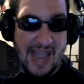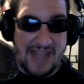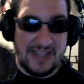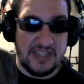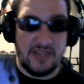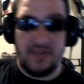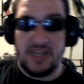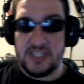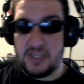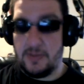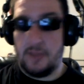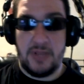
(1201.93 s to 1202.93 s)
add this device
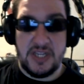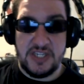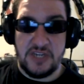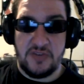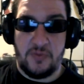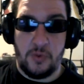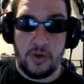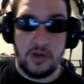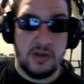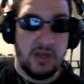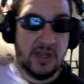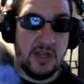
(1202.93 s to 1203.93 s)
to my PlayStation
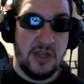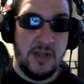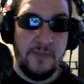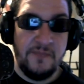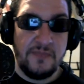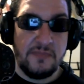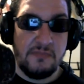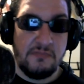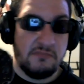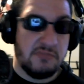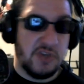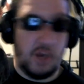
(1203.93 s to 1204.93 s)
4,
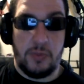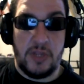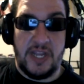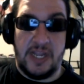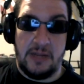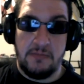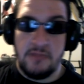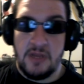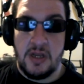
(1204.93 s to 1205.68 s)
start playing it.